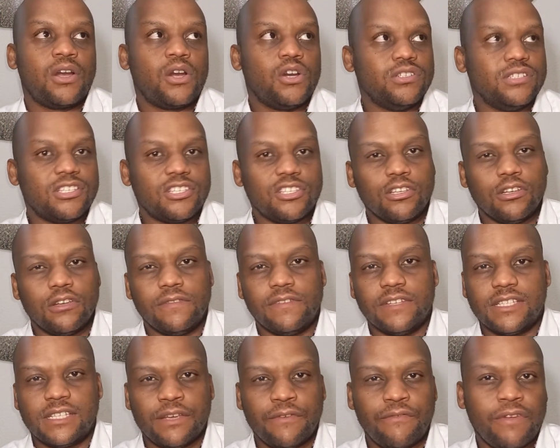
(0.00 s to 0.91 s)

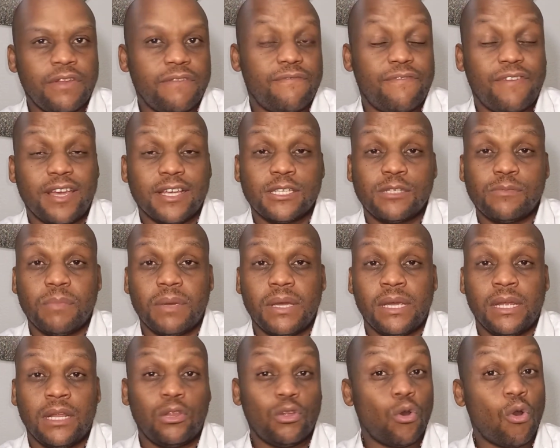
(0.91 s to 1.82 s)
conservative
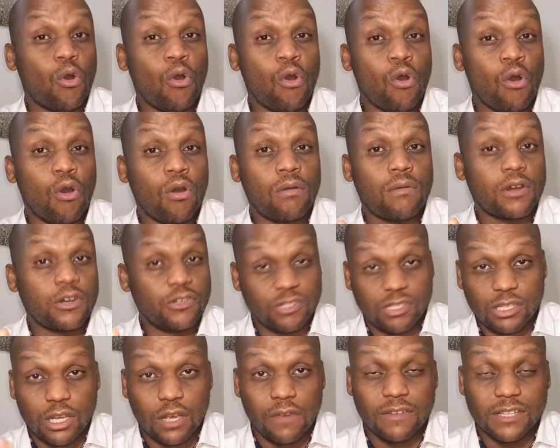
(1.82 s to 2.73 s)
investment or
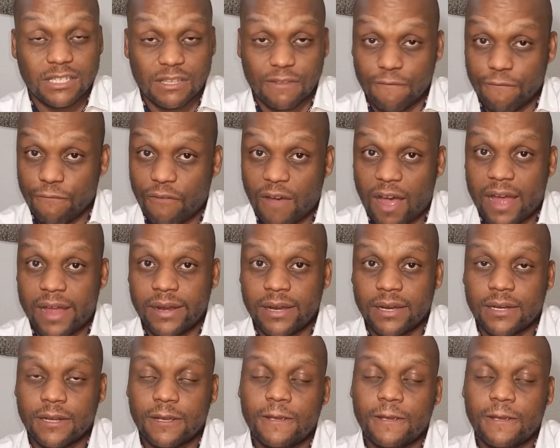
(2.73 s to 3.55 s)
conservative fund